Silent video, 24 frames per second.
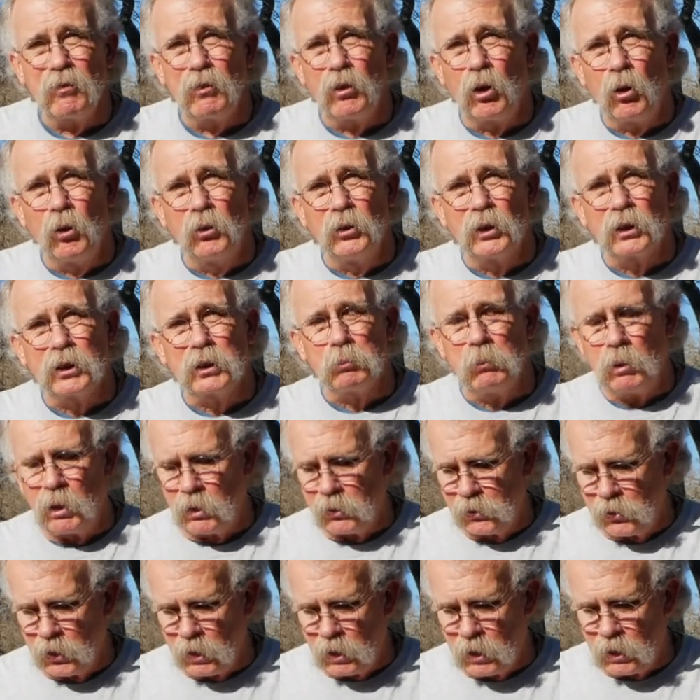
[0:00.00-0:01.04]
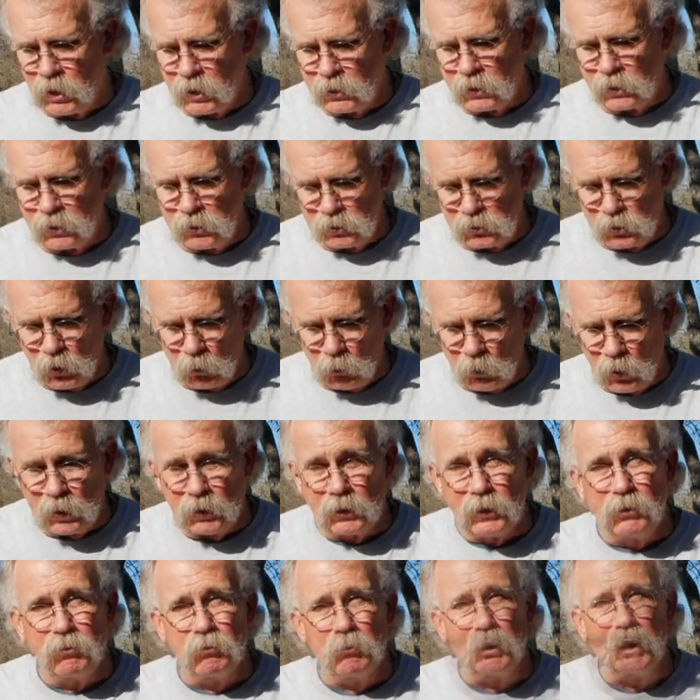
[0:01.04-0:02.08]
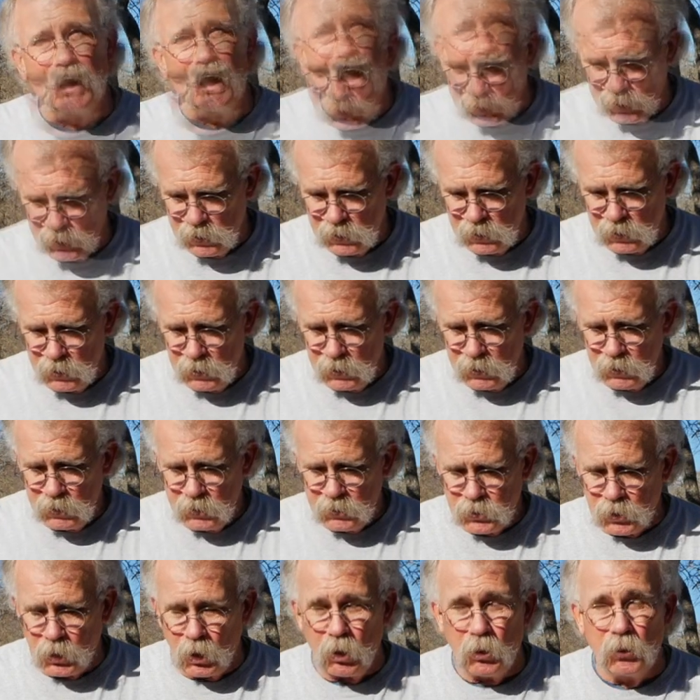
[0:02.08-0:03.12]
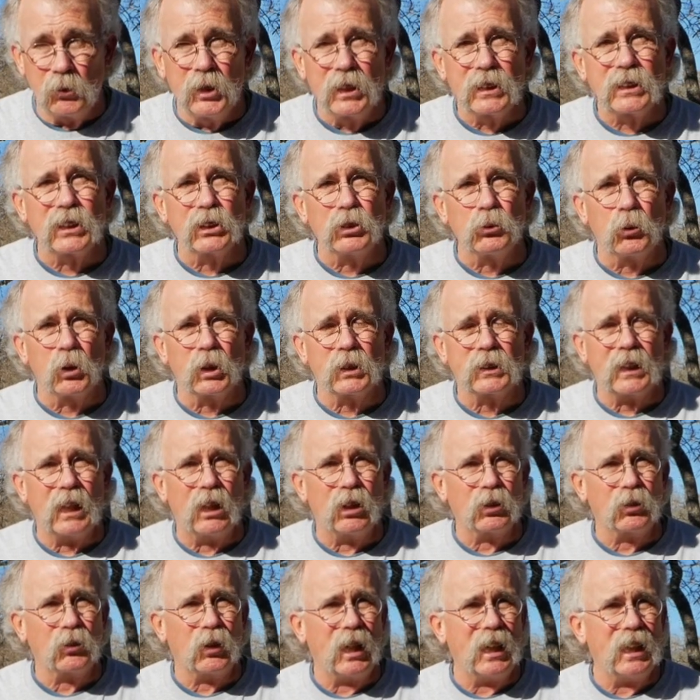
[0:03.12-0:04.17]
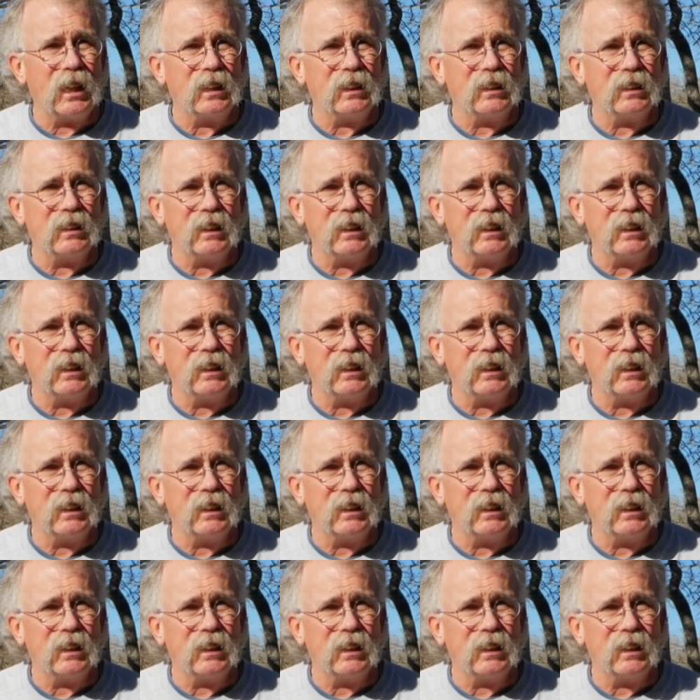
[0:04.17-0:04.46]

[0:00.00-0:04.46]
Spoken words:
an older small dog and don't want to leave him behind, so this has worked out great.